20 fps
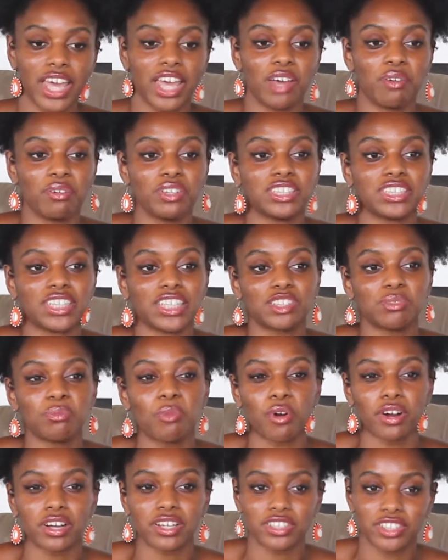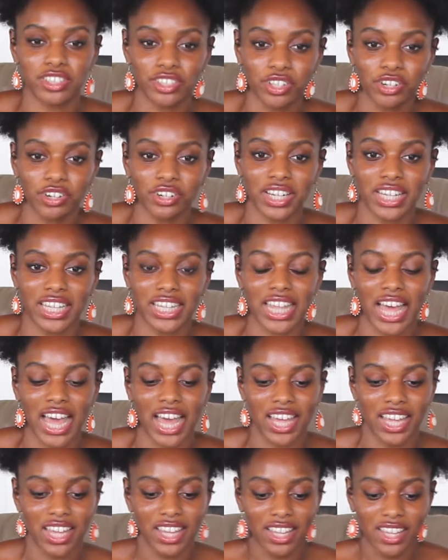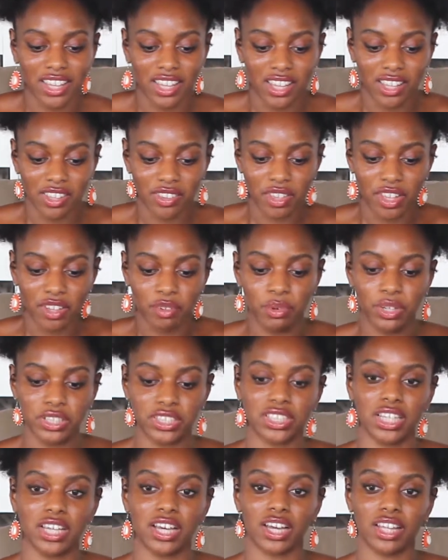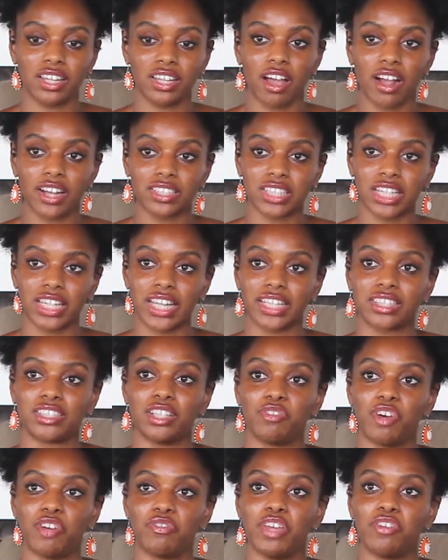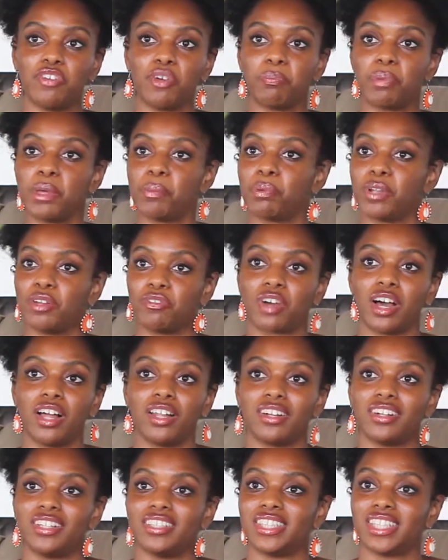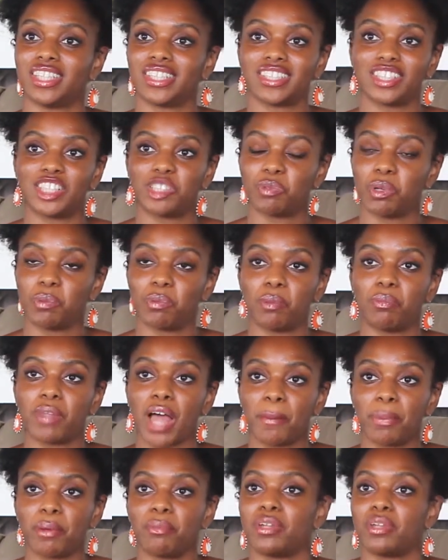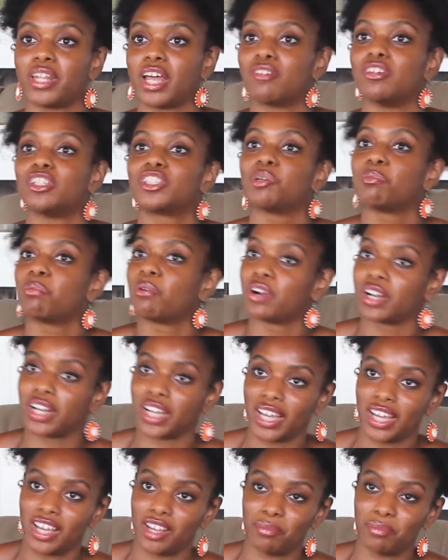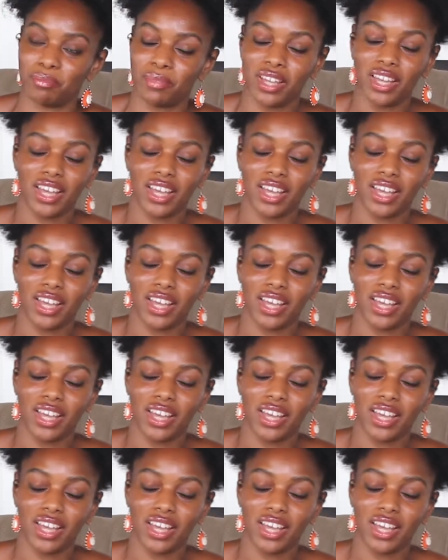It was just more concerning that we see a large collective of even people of color, Indigenous people, Black people that were supporting him.